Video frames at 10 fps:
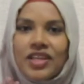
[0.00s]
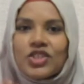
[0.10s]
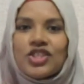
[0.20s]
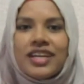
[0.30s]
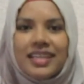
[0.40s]

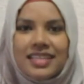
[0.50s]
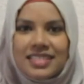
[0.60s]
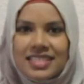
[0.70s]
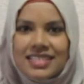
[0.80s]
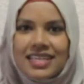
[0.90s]
that
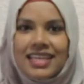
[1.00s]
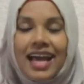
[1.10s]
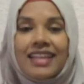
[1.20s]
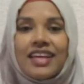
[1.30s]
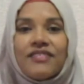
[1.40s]
Chinese seasoning,
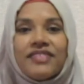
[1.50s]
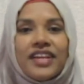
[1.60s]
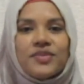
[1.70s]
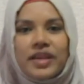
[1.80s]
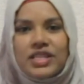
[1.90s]
and that
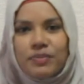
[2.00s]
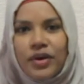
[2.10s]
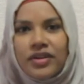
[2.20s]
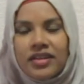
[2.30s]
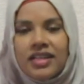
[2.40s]
5-spice
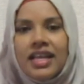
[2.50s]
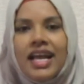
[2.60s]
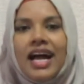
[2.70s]
powder,